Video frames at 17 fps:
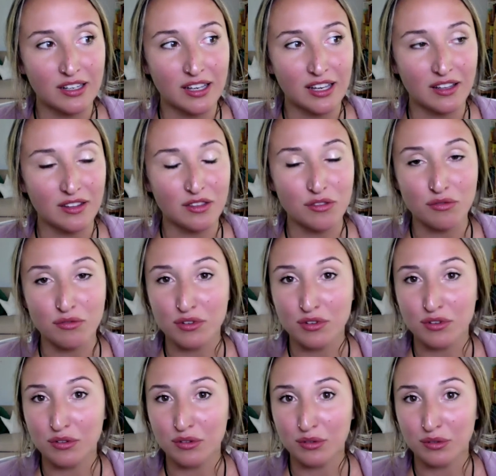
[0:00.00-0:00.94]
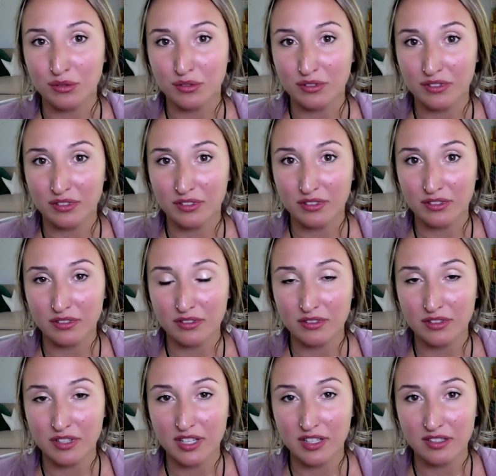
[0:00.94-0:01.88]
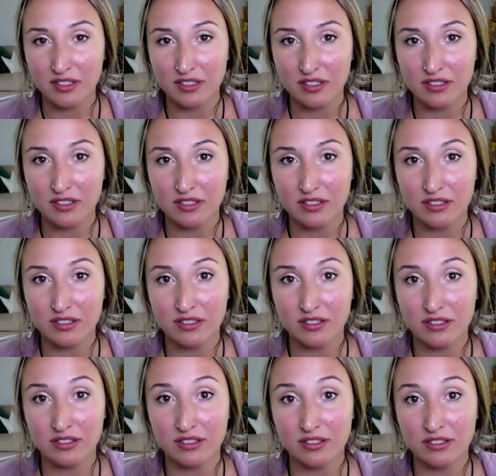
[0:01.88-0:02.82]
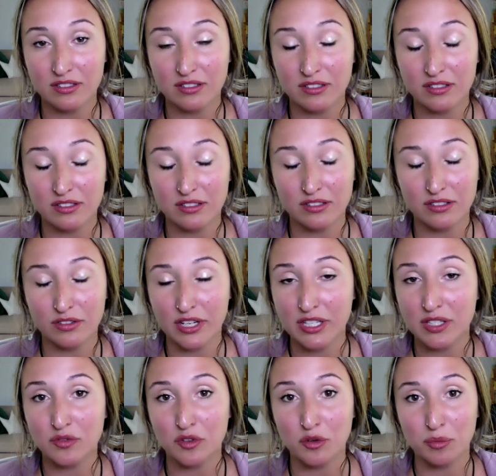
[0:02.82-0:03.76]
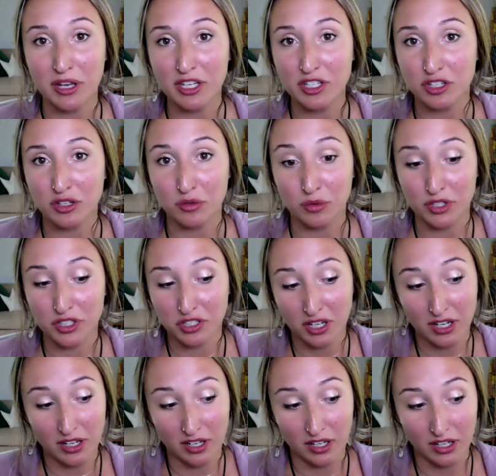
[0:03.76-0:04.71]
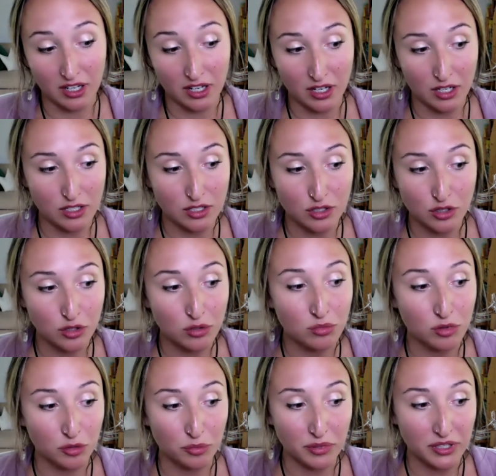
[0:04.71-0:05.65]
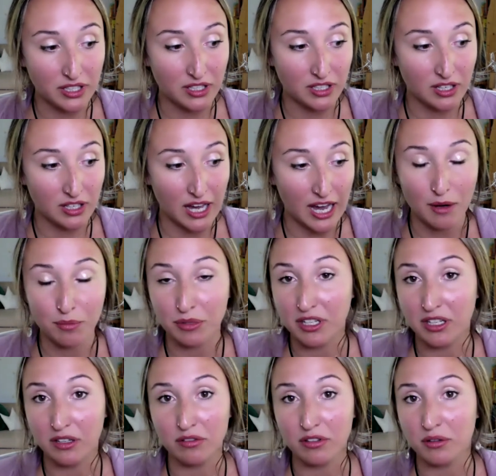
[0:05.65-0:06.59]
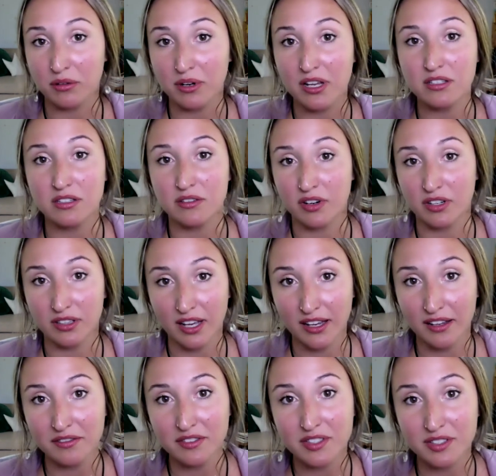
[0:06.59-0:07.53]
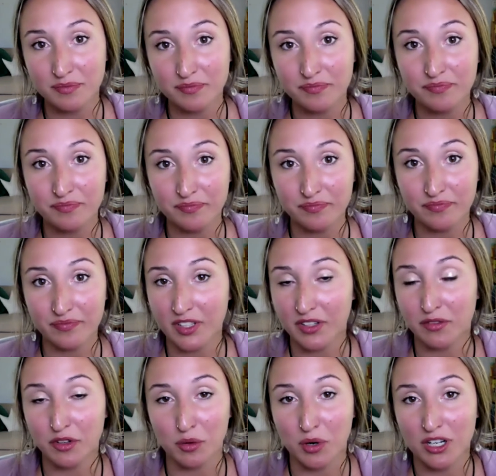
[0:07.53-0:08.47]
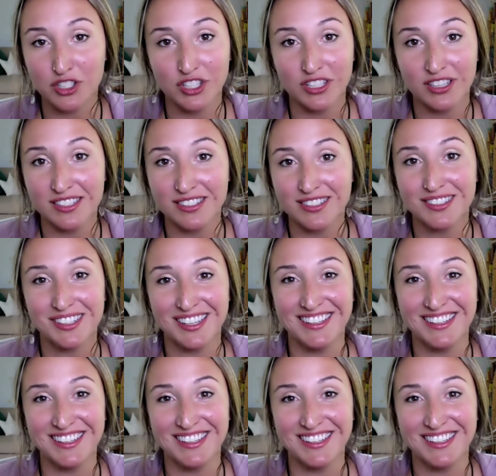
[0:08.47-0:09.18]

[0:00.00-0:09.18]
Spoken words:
and through this transformation, which I assume will be happening for the rest of our lives, if you're watching this,